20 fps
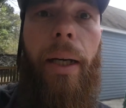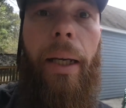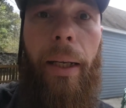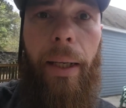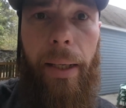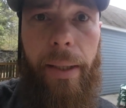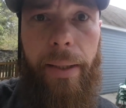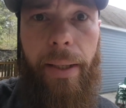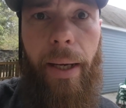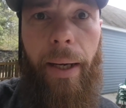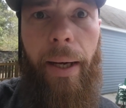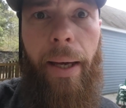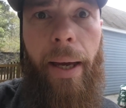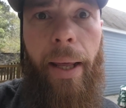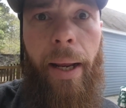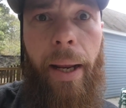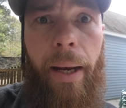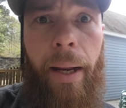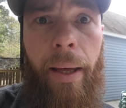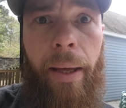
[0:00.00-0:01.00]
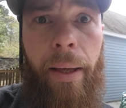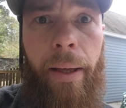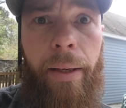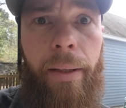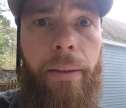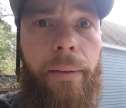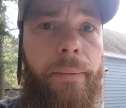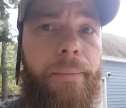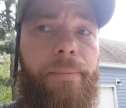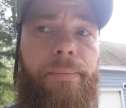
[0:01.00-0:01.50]
unless I get it
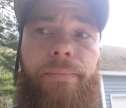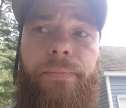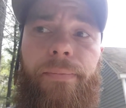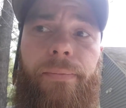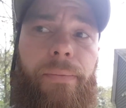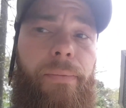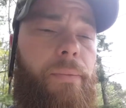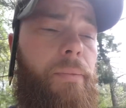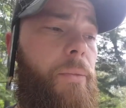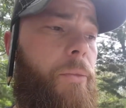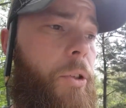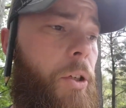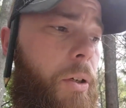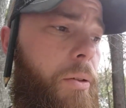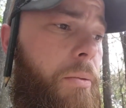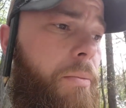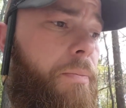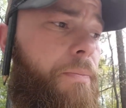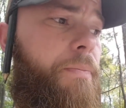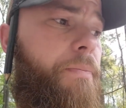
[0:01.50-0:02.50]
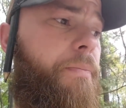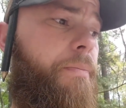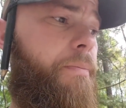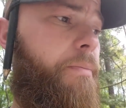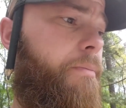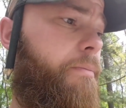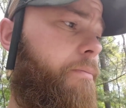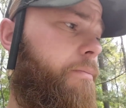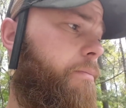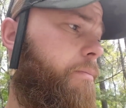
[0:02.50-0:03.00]
done. So
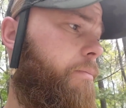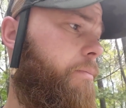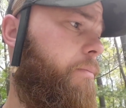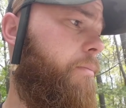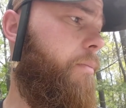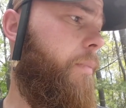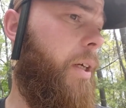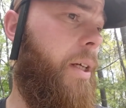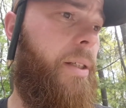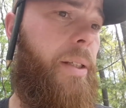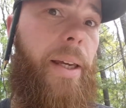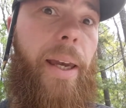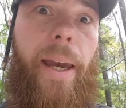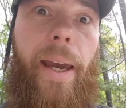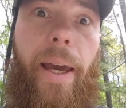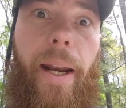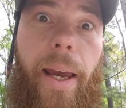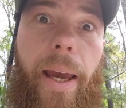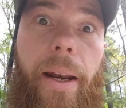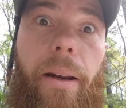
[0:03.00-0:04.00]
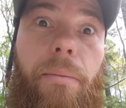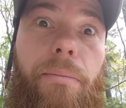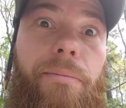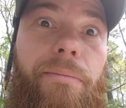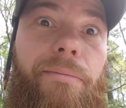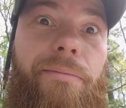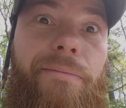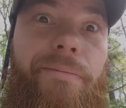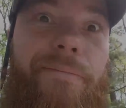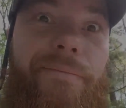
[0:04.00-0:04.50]
let's get it.
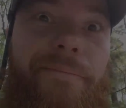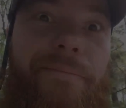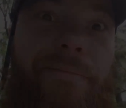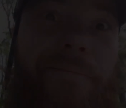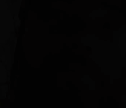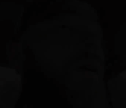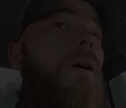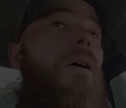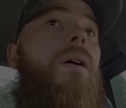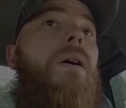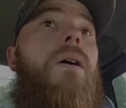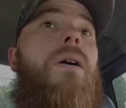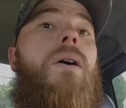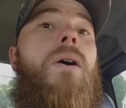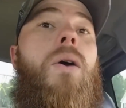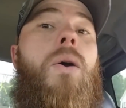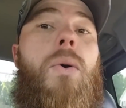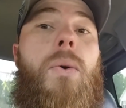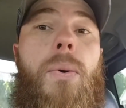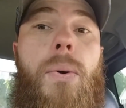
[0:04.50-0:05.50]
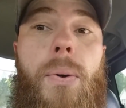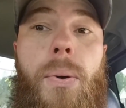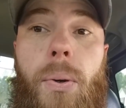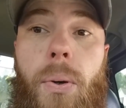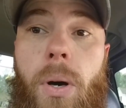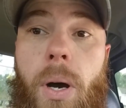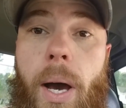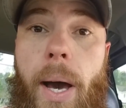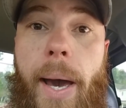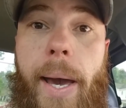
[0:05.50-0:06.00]

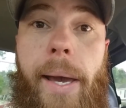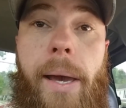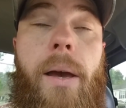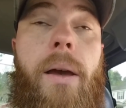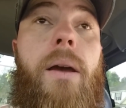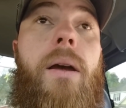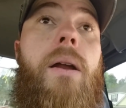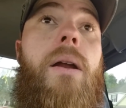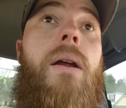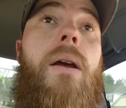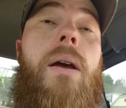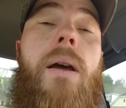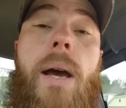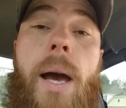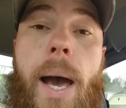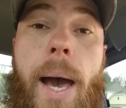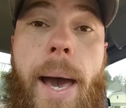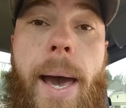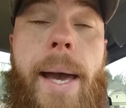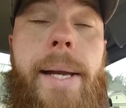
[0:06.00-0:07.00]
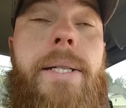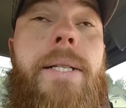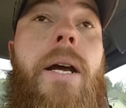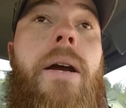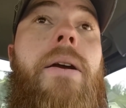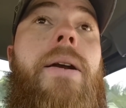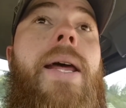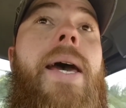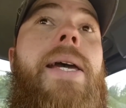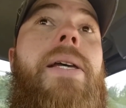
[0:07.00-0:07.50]
Hey, I had
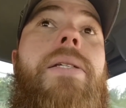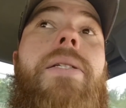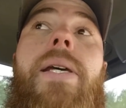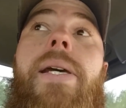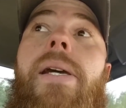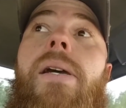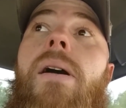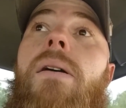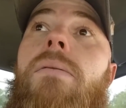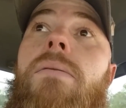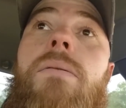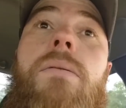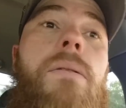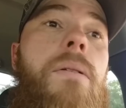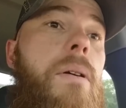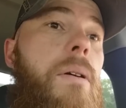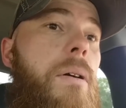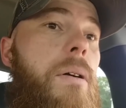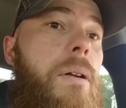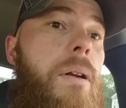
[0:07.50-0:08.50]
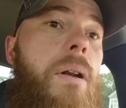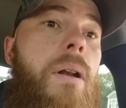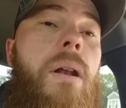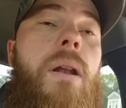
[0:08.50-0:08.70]
to turn the AC on. Good